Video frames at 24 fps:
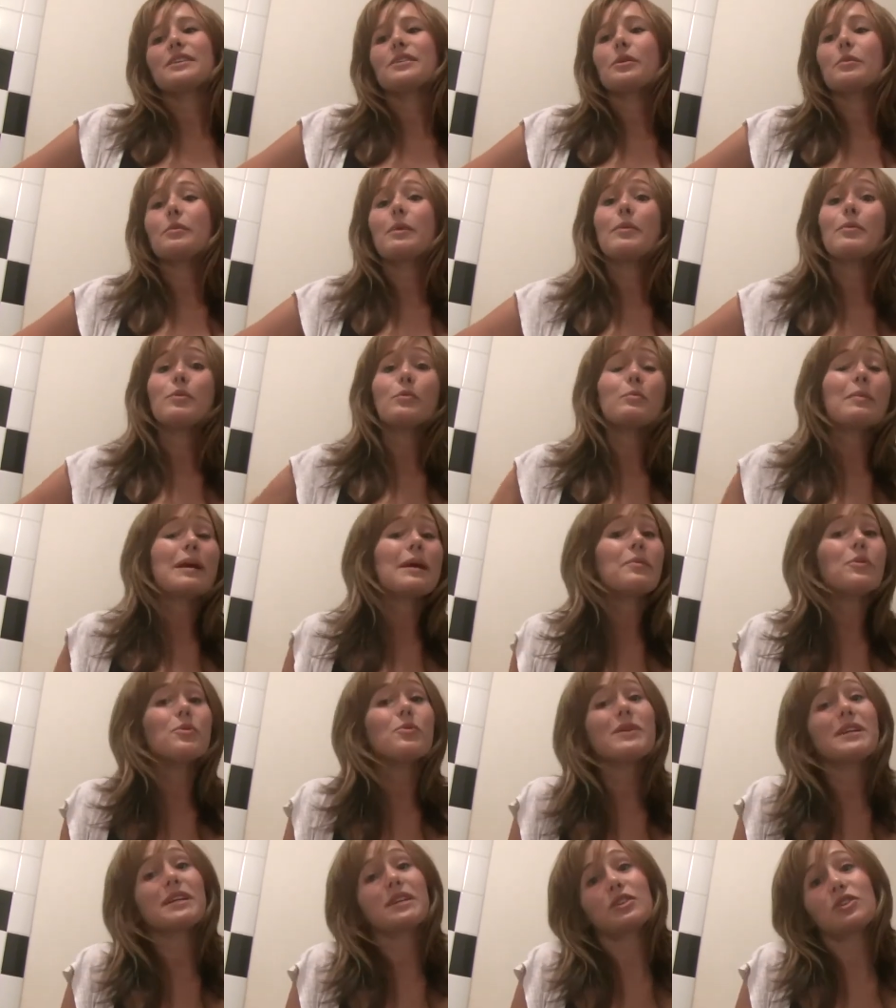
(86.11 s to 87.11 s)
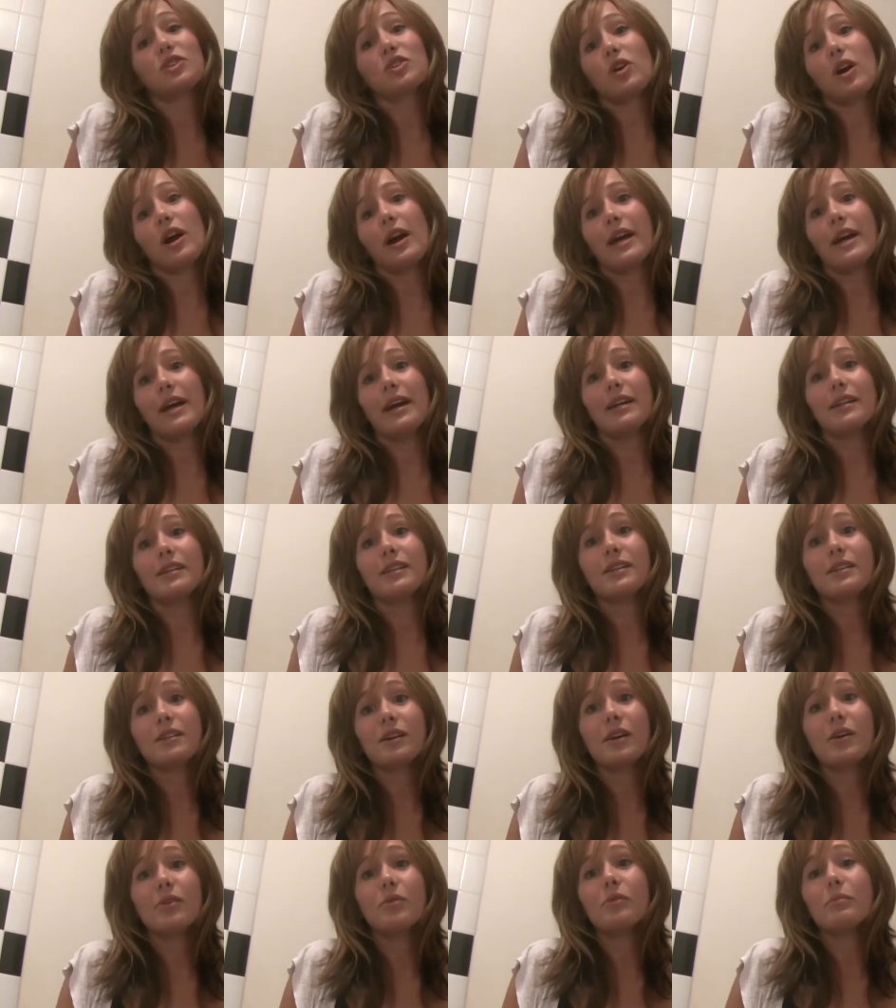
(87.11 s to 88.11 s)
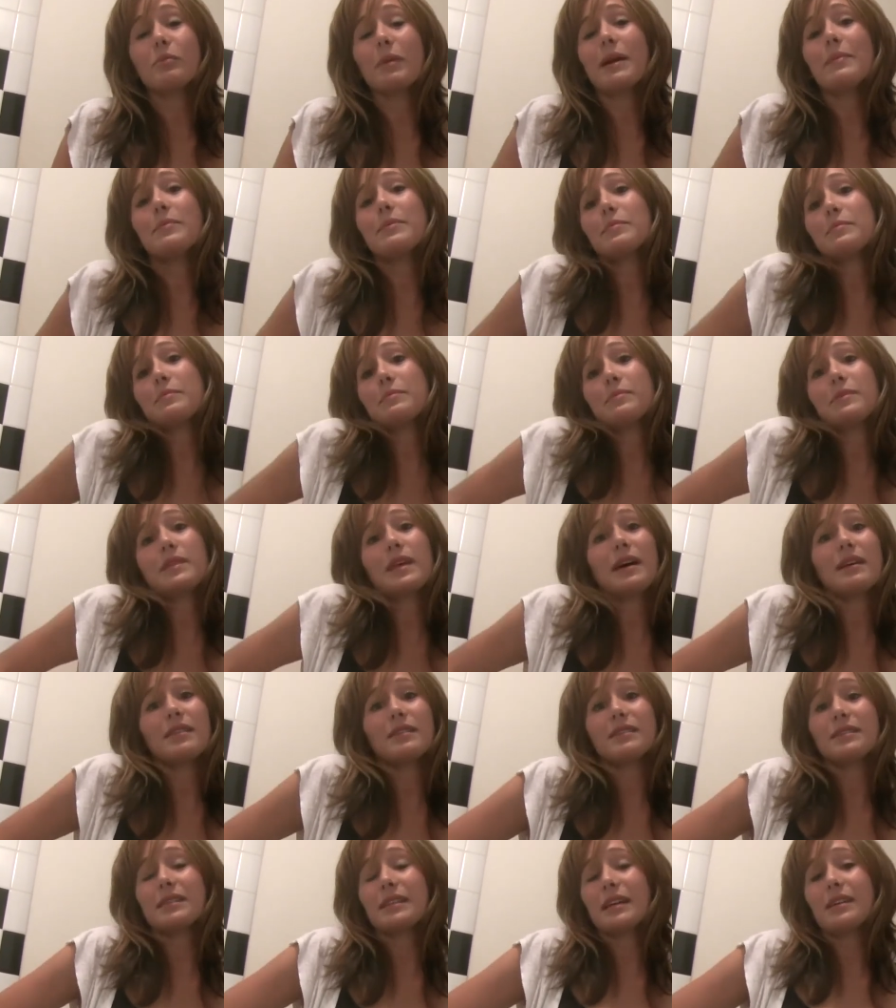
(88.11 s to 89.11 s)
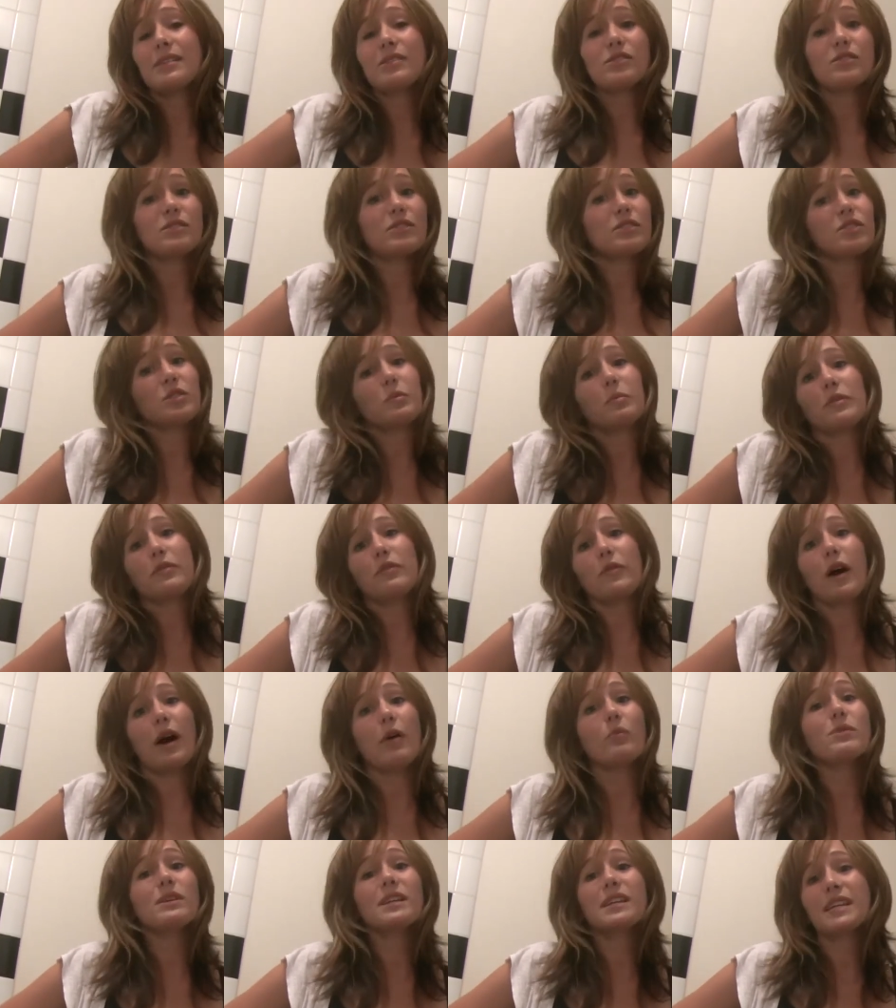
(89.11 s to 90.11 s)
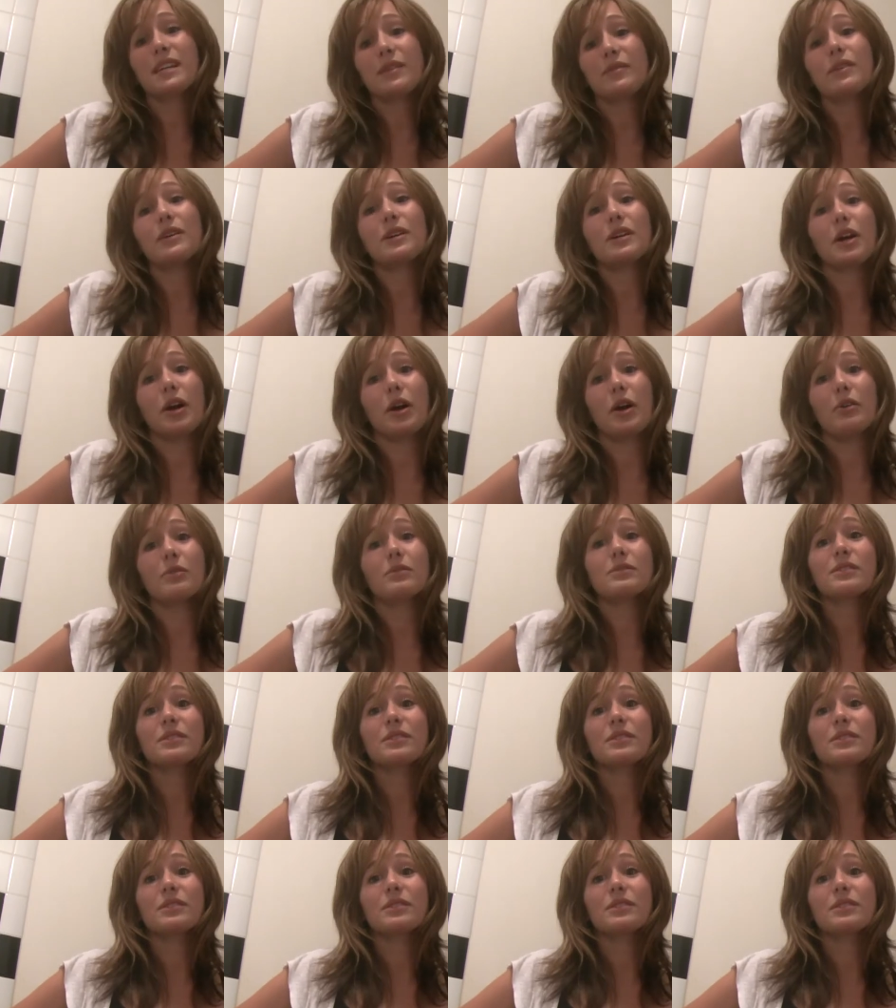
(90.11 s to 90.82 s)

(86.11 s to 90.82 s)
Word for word: You know, maybe maybe we can try it. You know, maybe that that should be fine. We can give it a go.